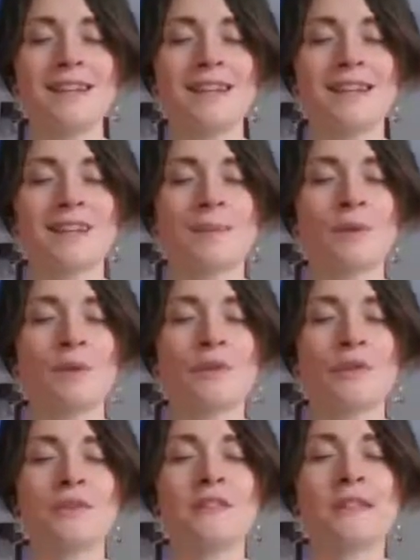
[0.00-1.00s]
it's a
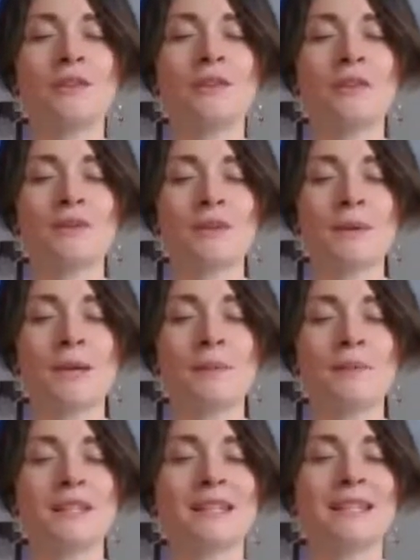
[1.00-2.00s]
beautiful skill to be
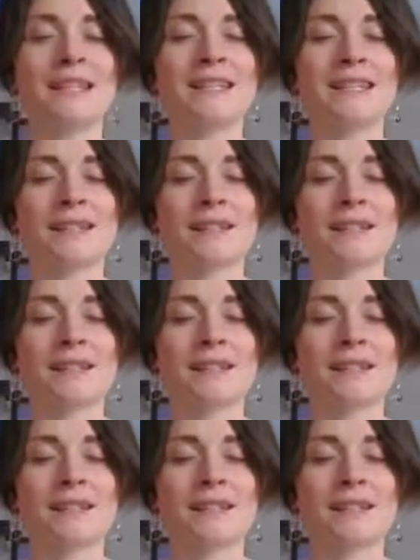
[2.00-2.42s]
able to listen